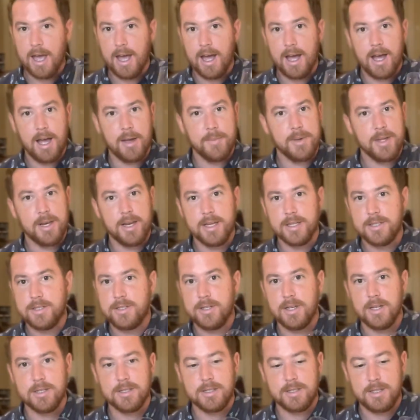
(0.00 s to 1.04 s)
I mean, this
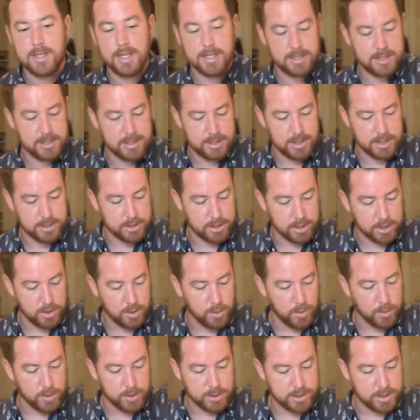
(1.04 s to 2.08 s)
is just a
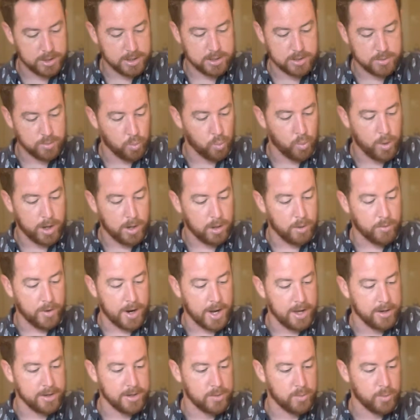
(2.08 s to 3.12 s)
gorgeous,
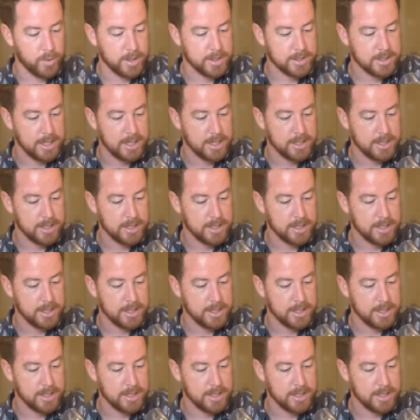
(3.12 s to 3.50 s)
well-rounded whiskey.